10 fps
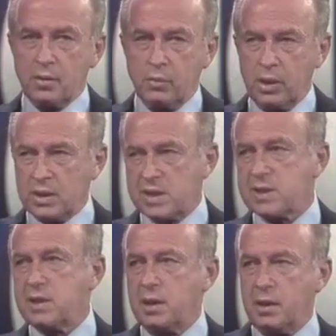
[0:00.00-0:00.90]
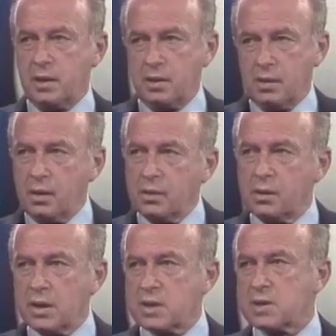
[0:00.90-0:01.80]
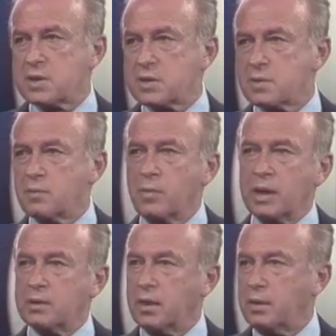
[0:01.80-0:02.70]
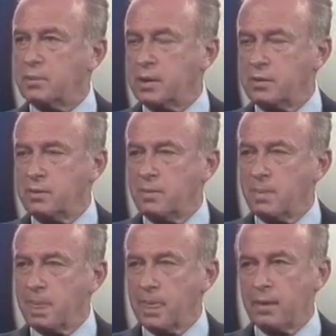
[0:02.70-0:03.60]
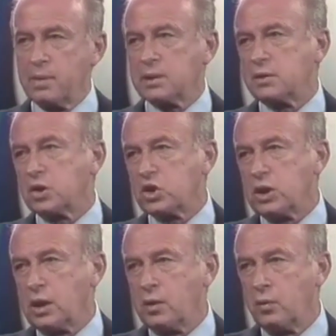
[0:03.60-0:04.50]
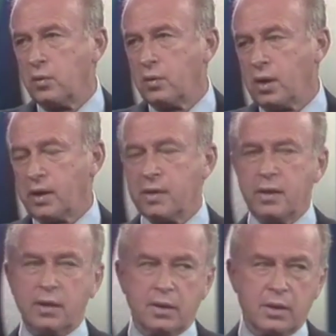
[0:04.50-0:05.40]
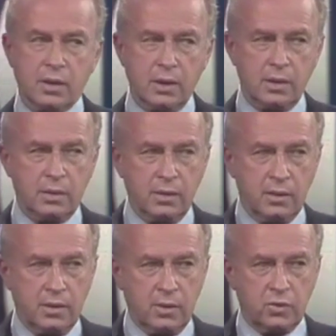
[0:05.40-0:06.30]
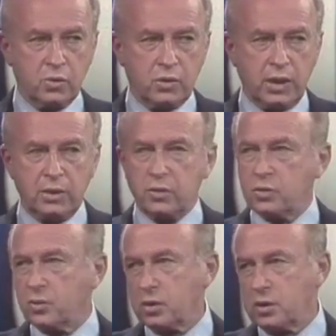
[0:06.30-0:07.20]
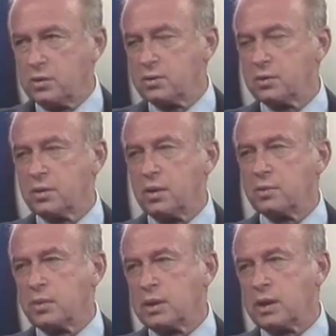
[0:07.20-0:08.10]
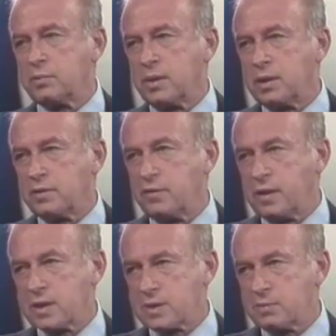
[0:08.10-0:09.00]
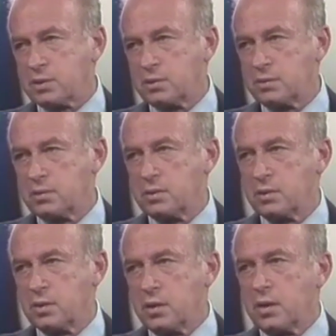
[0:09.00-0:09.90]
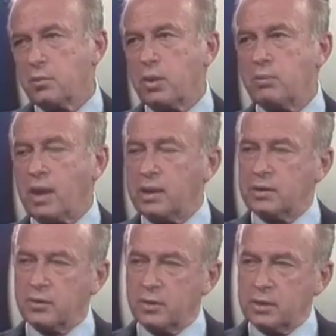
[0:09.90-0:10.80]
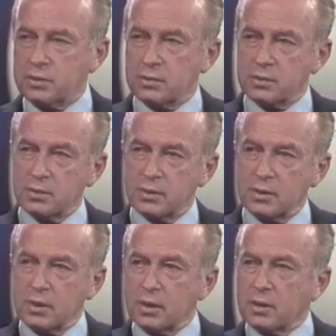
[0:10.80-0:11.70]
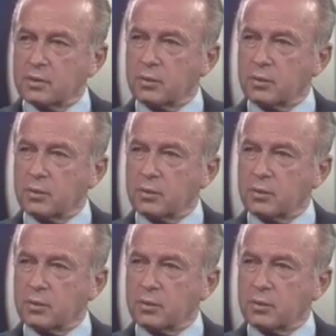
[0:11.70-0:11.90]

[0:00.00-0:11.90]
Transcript: I believe that we'll see this might happen, but not now. I think today to do it, it will not be advisable.